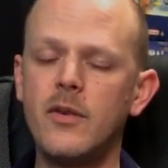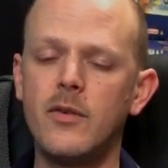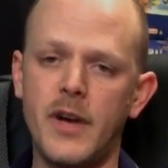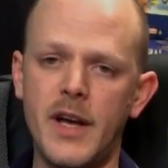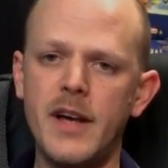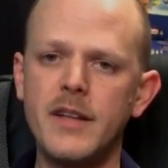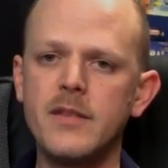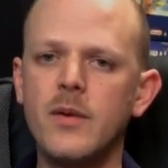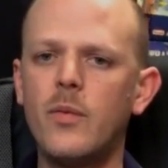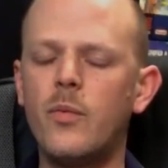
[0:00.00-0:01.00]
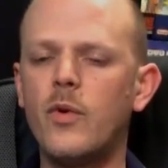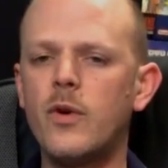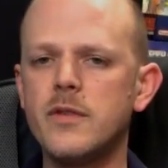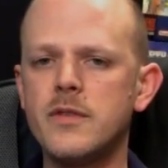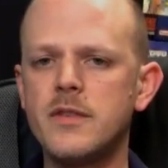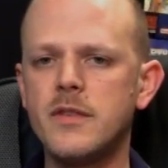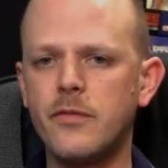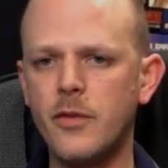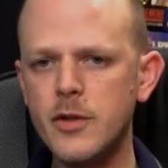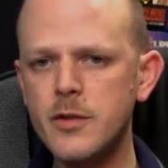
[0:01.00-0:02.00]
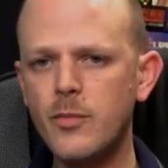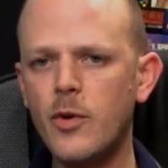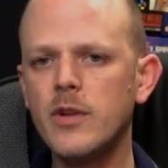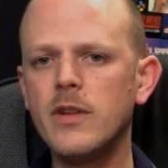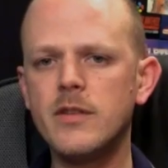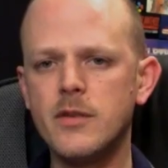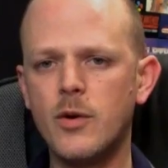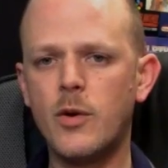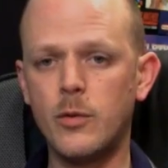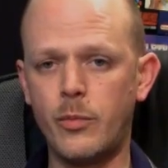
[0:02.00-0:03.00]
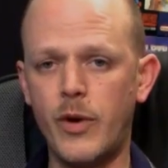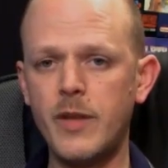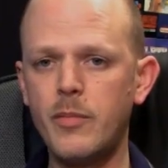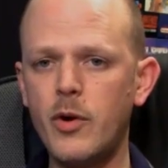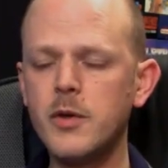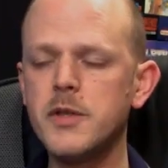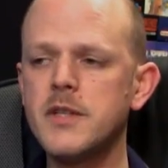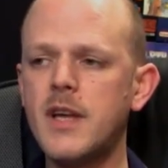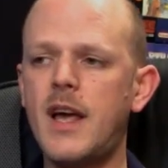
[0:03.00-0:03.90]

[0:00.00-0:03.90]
or had was the first model, the so-called breadbox,